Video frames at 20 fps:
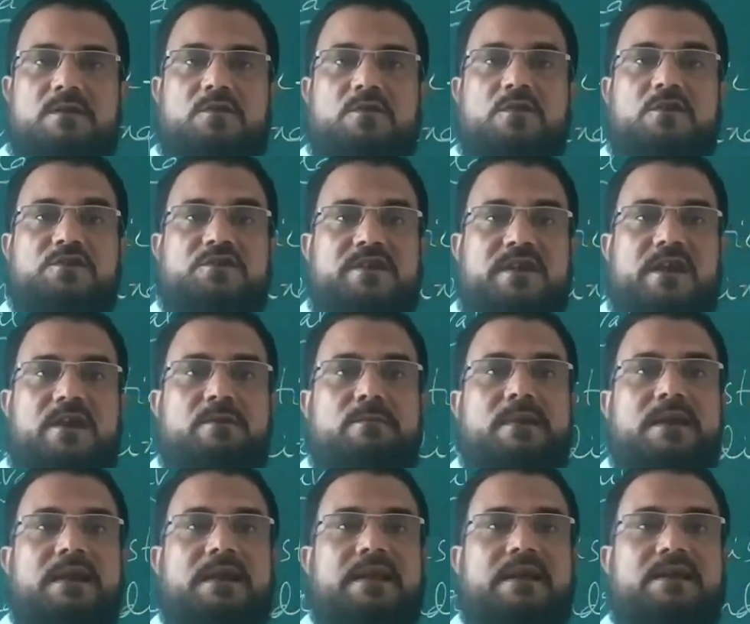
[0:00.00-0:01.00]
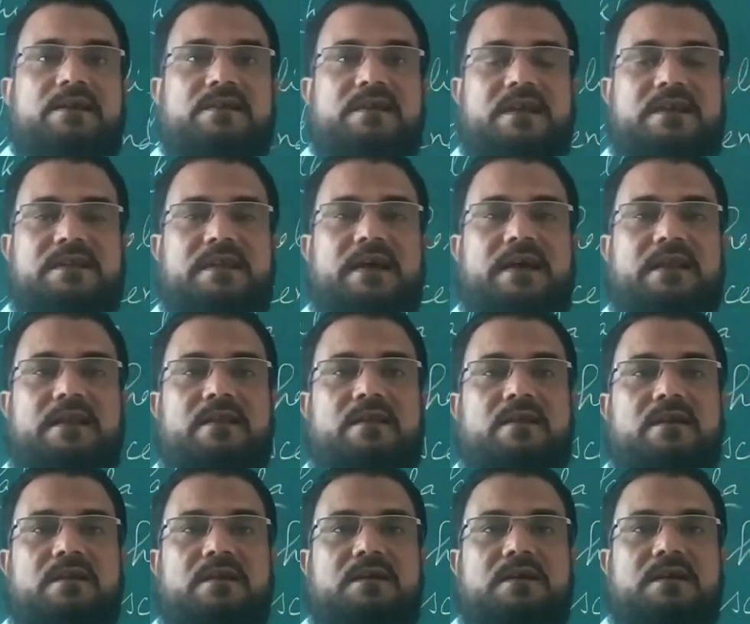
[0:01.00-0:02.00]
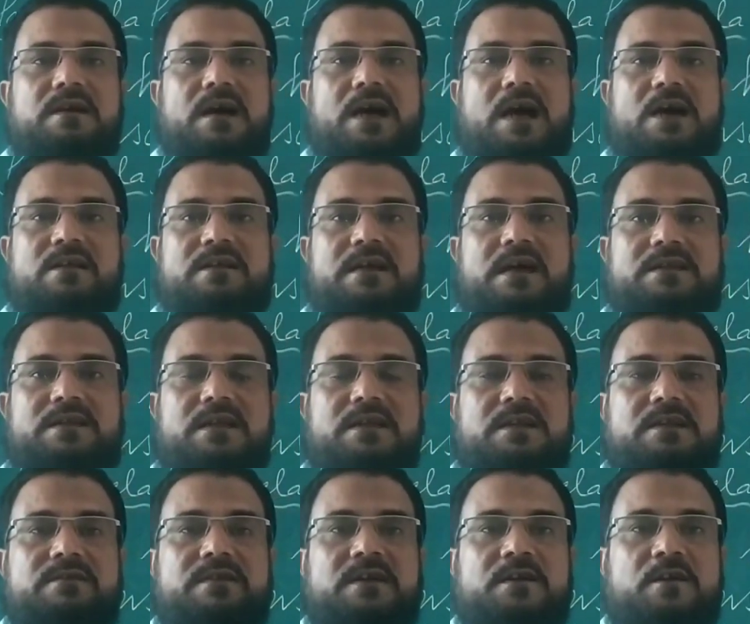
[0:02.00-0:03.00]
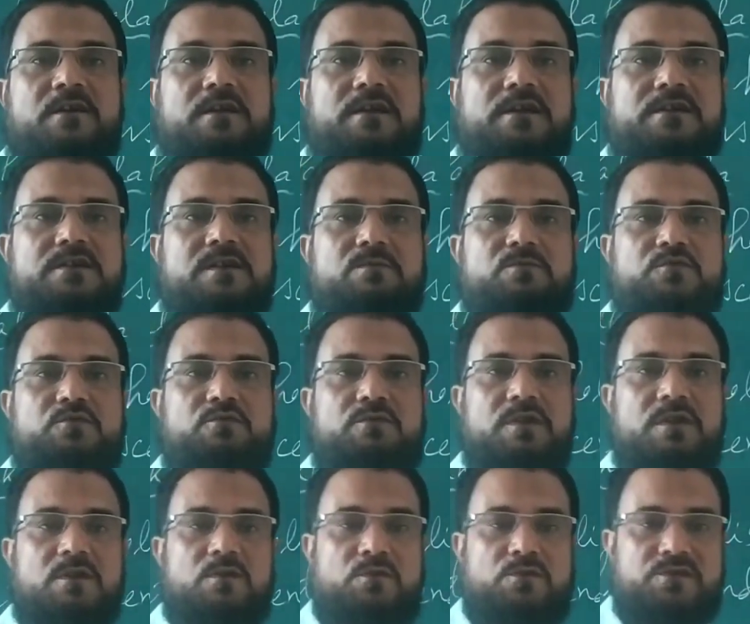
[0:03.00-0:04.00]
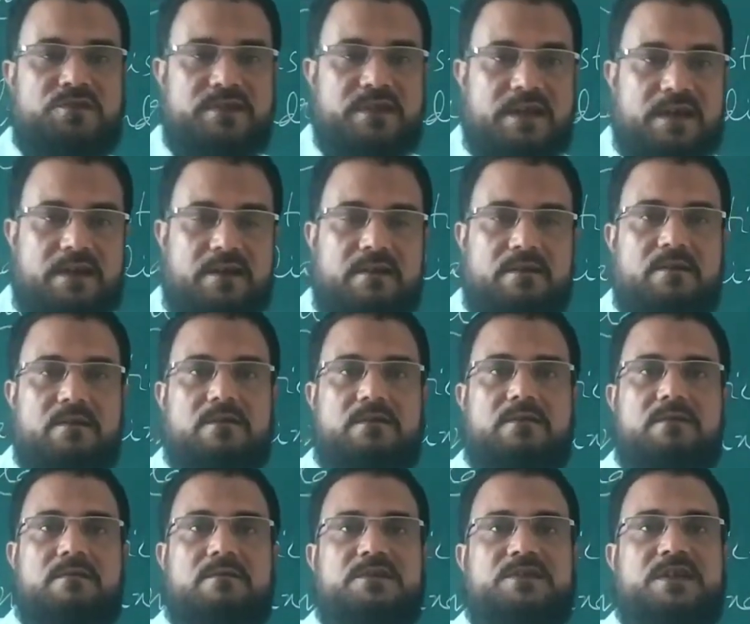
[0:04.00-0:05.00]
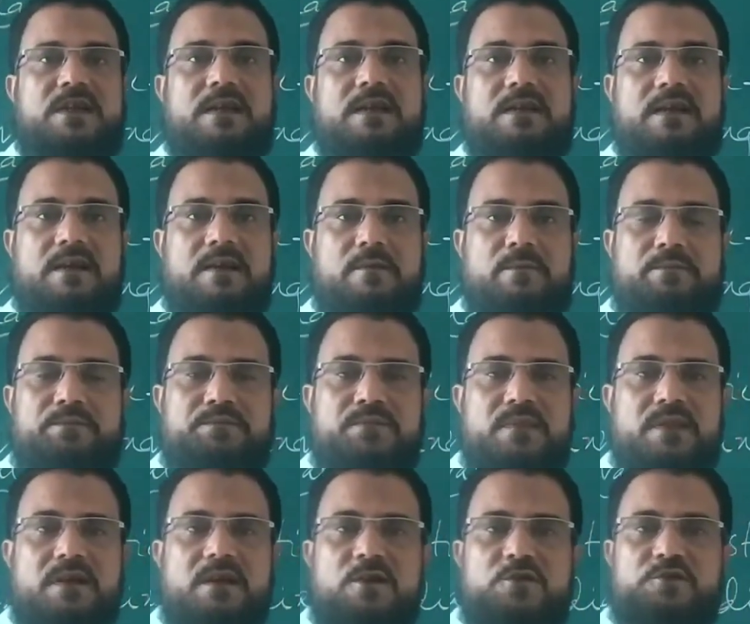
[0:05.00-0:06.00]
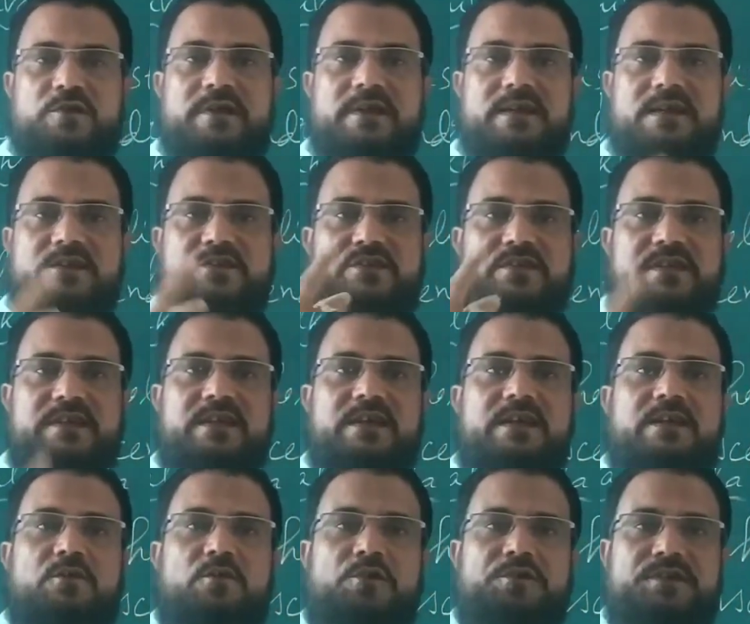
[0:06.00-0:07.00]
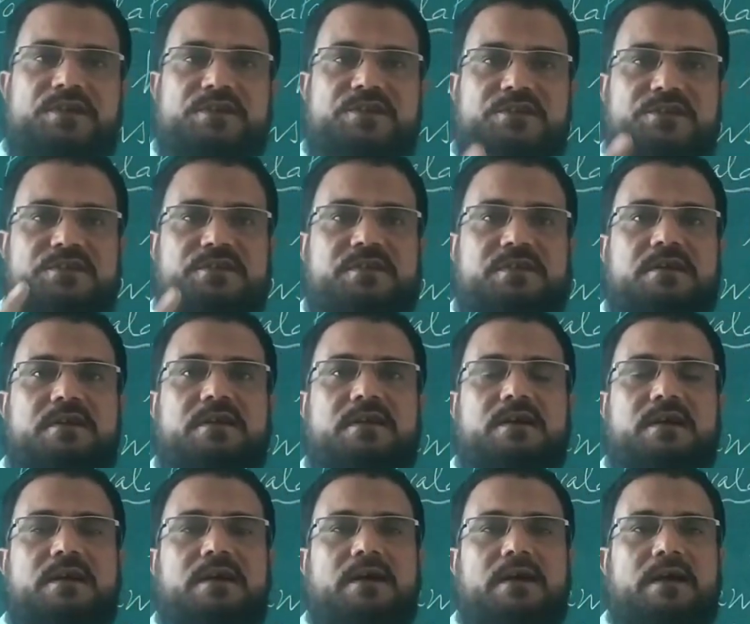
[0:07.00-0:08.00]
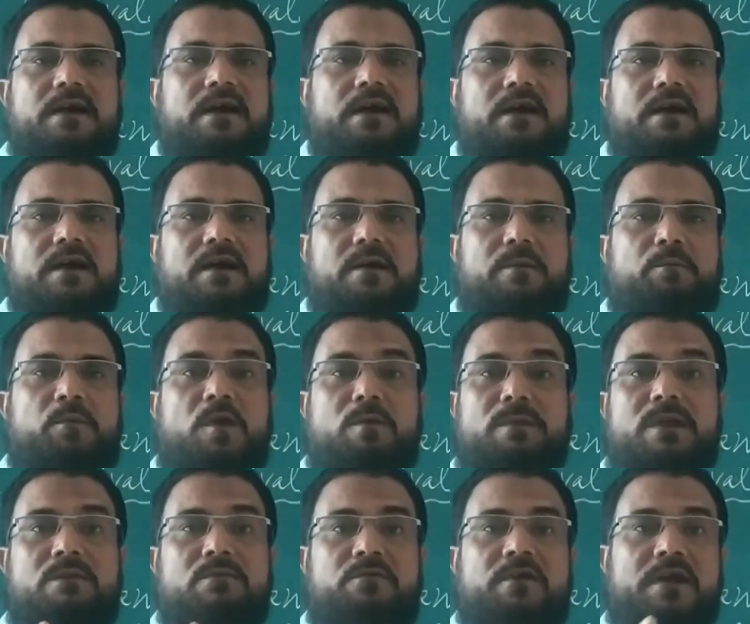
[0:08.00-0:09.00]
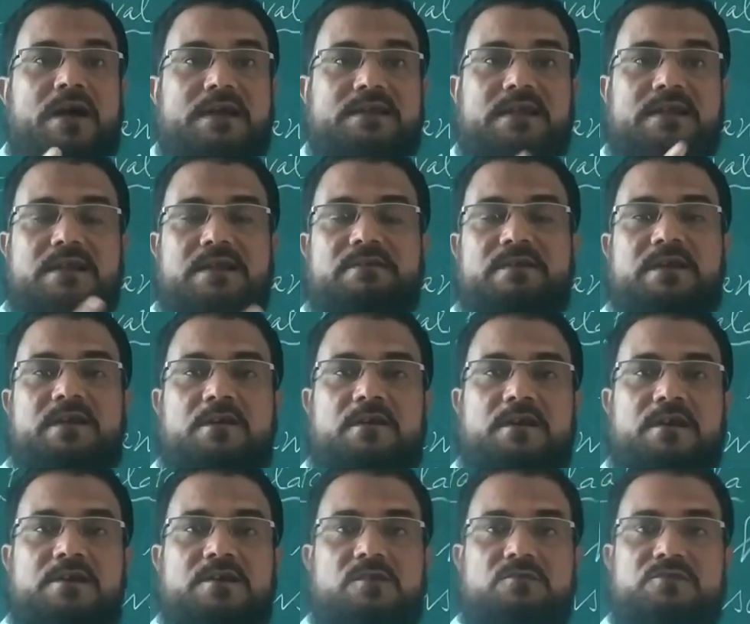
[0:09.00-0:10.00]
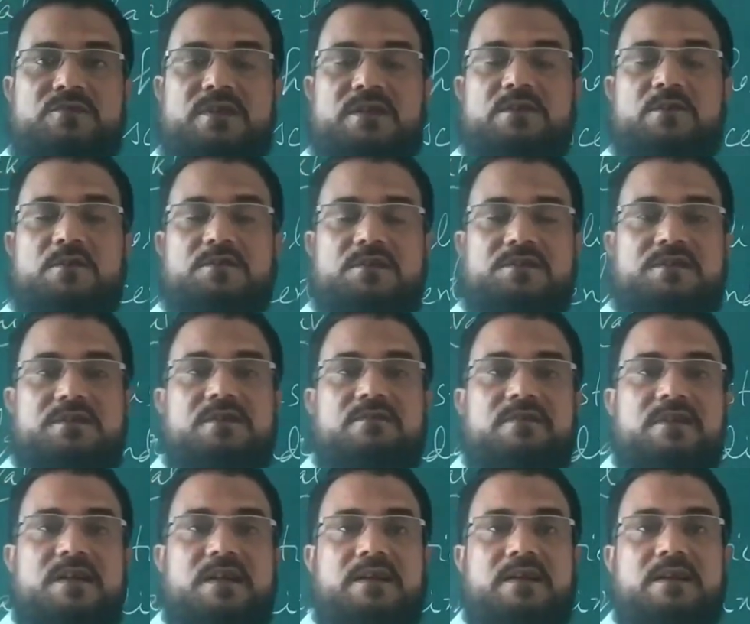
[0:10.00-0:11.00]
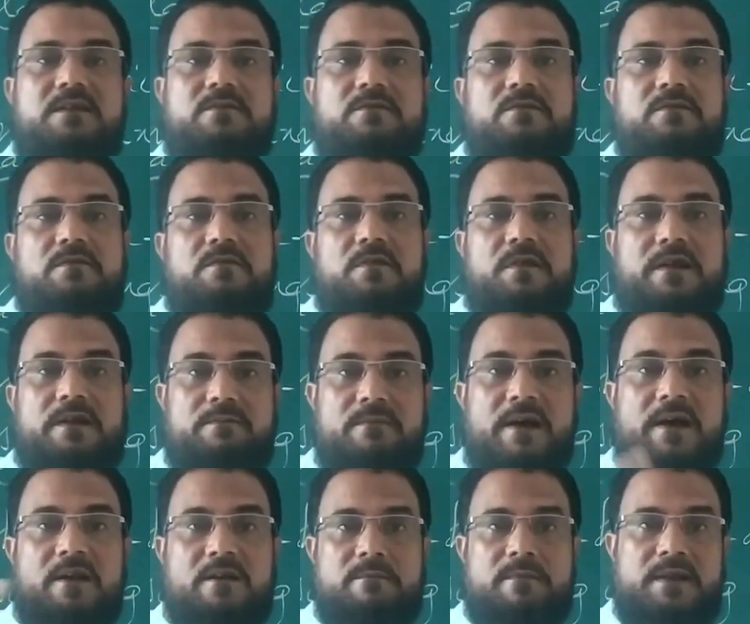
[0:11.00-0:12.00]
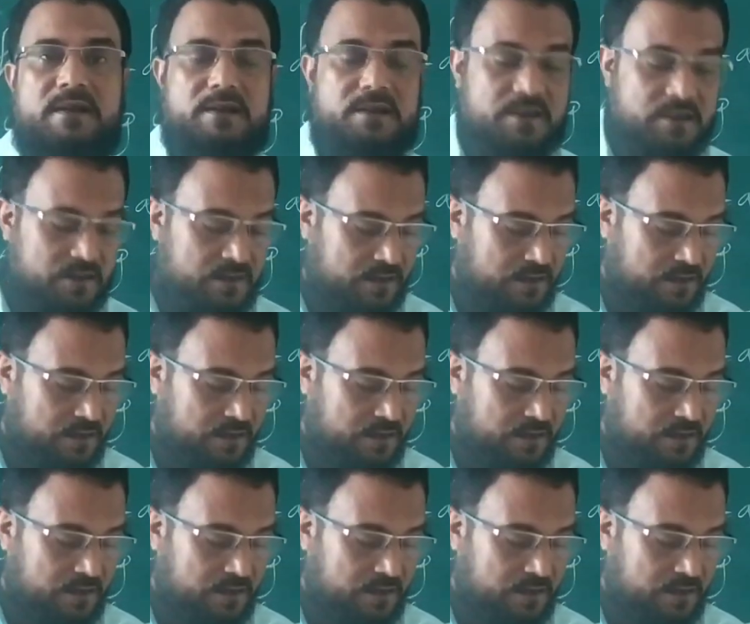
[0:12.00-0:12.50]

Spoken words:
to construct buildings, and then other living organisms will lose their shelter. So industry causes problem for other living organisms. It causes difficulty for environment,